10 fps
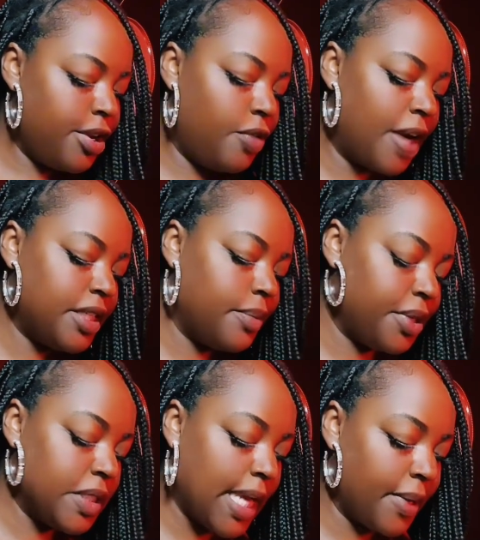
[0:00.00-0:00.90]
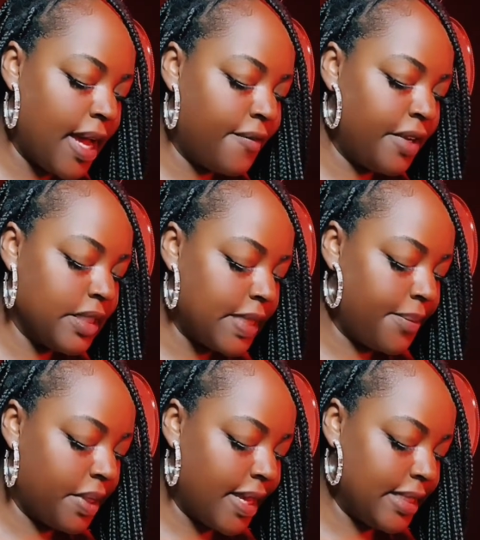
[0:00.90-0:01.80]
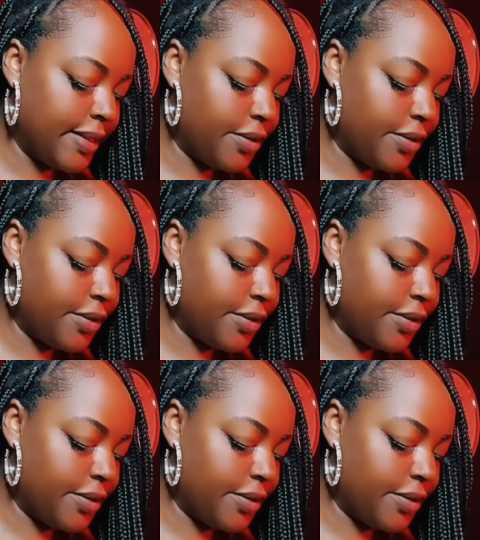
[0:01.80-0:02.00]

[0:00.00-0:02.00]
You're watching them build some type of confidence, some type of legacy,